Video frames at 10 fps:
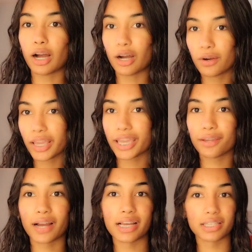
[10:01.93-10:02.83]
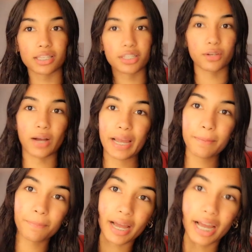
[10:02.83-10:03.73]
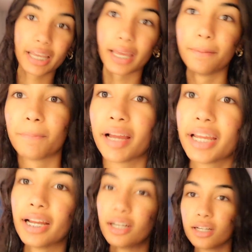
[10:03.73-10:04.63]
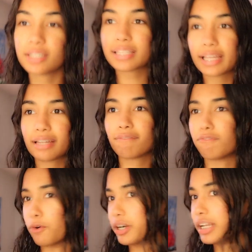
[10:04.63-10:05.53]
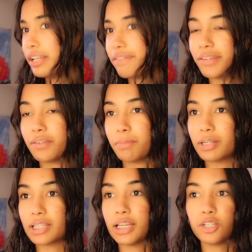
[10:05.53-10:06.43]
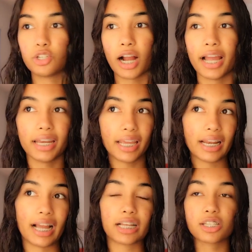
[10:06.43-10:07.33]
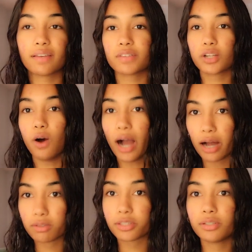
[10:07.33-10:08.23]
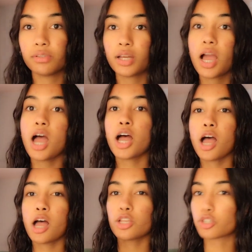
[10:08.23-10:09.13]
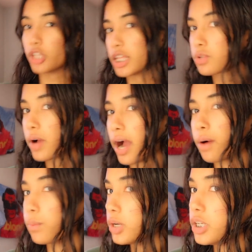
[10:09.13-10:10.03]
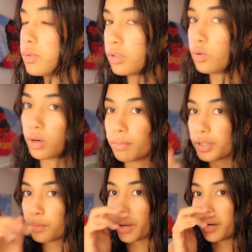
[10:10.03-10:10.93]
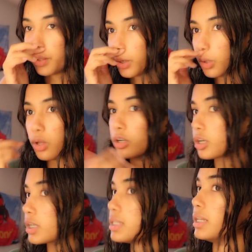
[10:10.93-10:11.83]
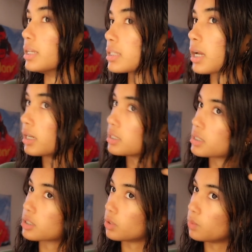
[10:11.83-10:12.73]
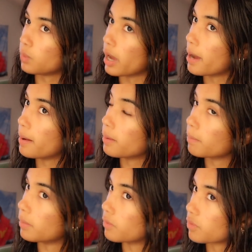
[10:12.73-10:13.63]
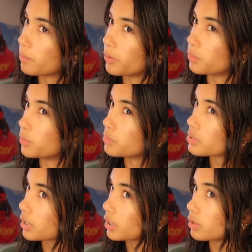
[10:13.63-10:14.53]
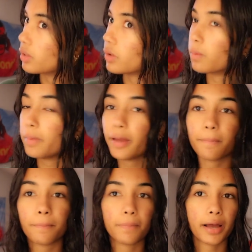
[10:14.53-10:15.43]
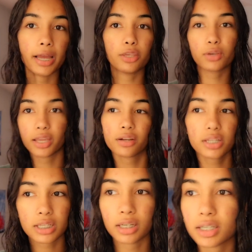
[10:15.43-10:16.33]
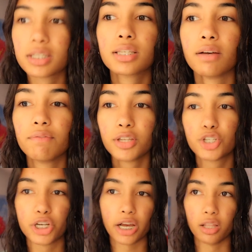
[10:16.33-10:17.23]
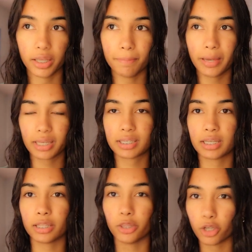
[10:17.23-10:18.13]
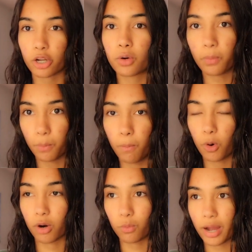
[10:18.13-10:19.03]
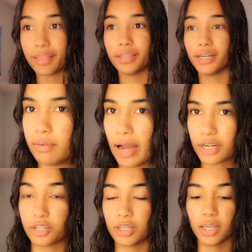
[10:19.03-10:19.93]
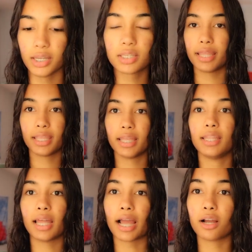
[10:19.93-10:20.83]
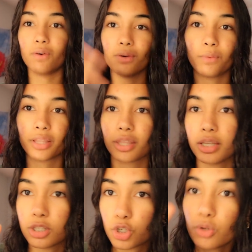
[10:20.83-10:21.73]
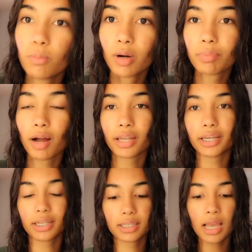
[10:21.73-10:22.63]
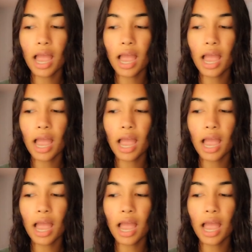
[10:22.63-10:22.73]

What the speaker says: Okay, you guys, so I am back and my hair is like 40-50% dried and I actually have to go out soon. So that's why I would normally wait a little longer because it is kind of still wet but from the roots like a little bit. But you can't really tell because of the gel. It makes it look more wet than it actually is. And then I go in with 2 more products